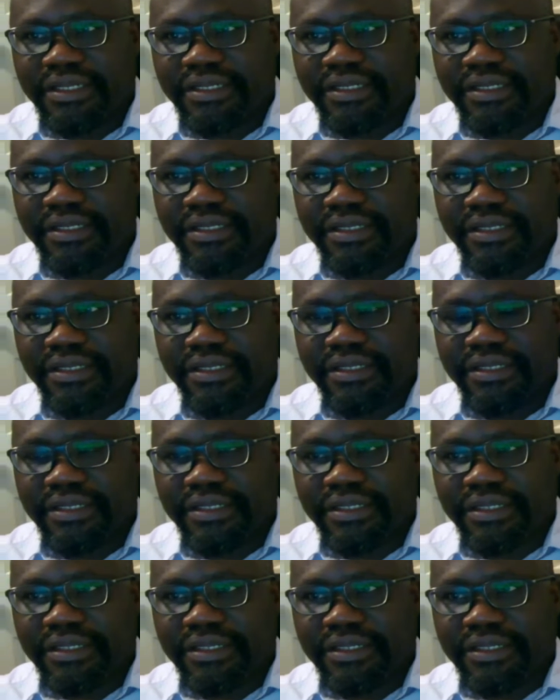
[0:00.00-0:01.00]
Then
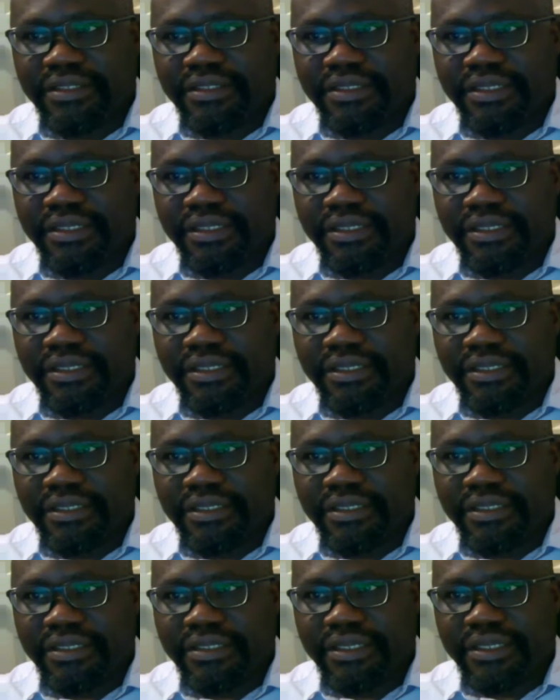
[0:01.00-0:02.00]

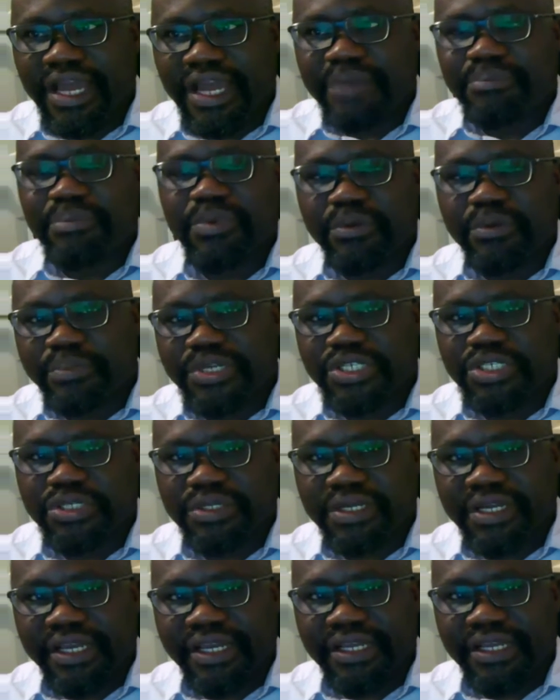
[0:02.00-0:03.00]
the high blood
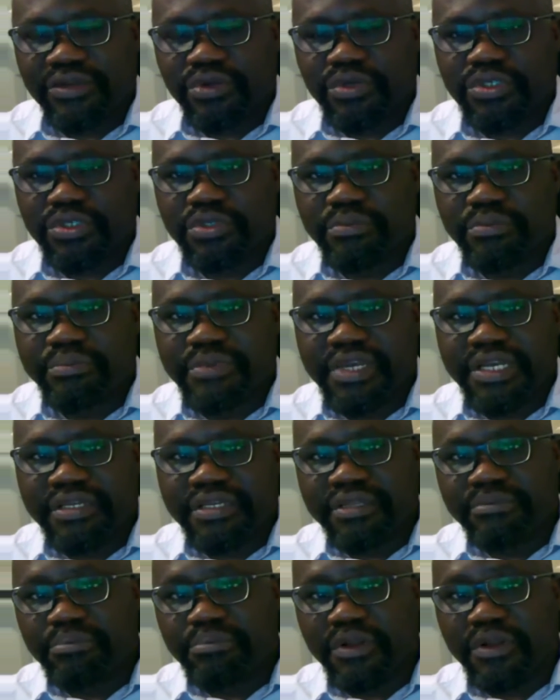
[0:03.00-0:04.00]
pressure can also
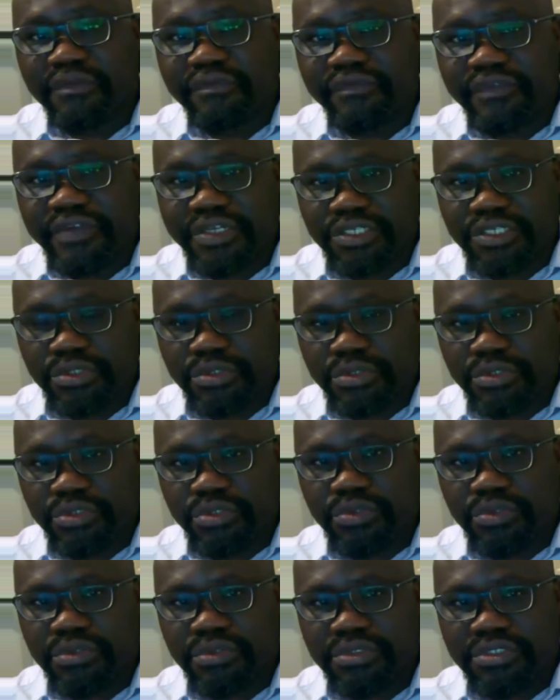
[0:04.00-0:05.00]
make the blood
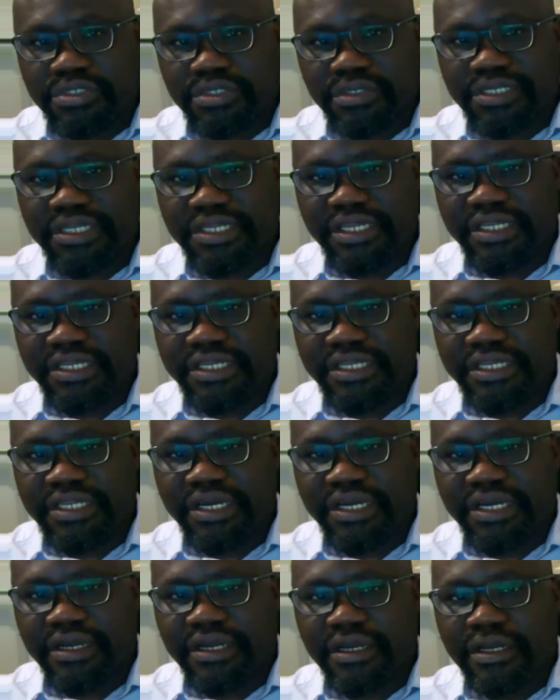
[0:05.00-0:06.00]
vessel to
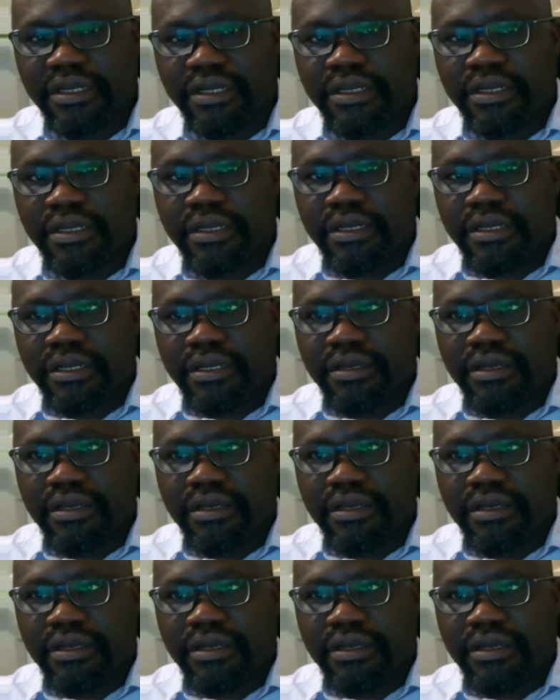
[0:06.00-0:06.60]
suddenly either